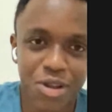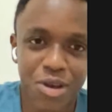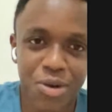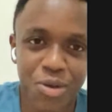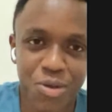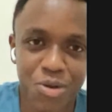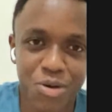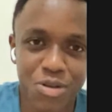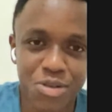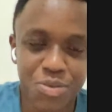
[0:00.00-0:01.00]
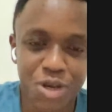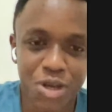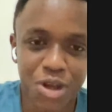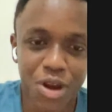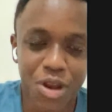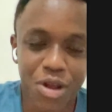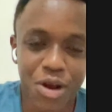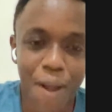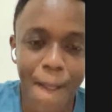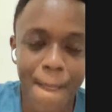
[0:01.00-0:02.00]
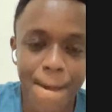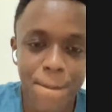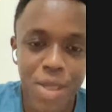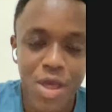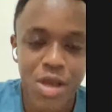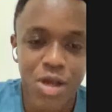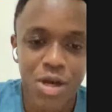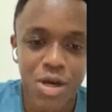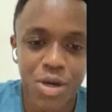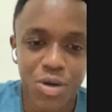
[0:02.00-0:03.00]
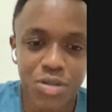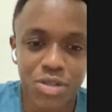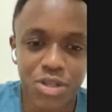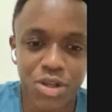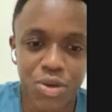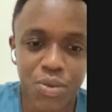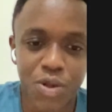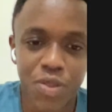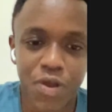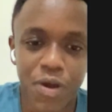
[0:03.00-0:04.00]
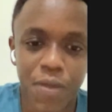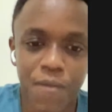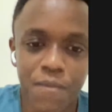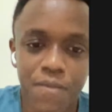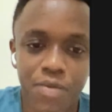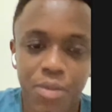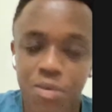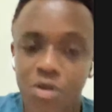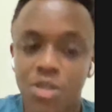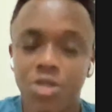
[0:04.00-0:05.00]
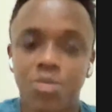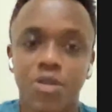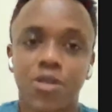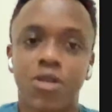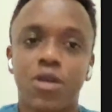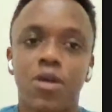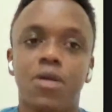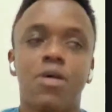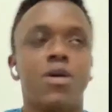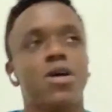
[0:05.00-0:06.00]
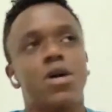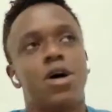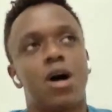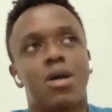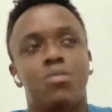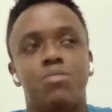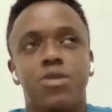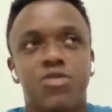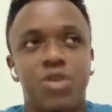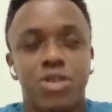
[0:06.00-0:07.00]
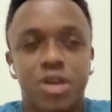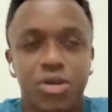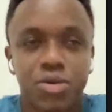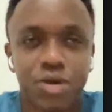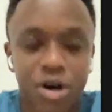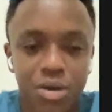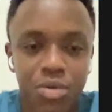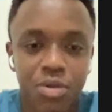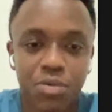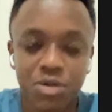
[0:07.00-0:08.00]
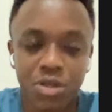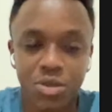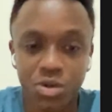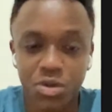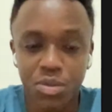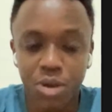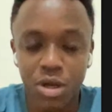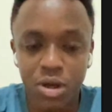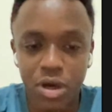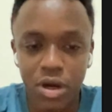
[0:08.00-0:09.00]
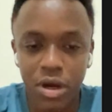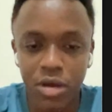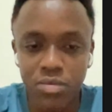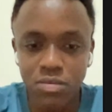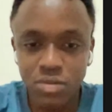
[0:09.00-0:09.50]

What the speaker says: clear on those, we can continue with the process basically. I'll briefly tell you how the process was for me and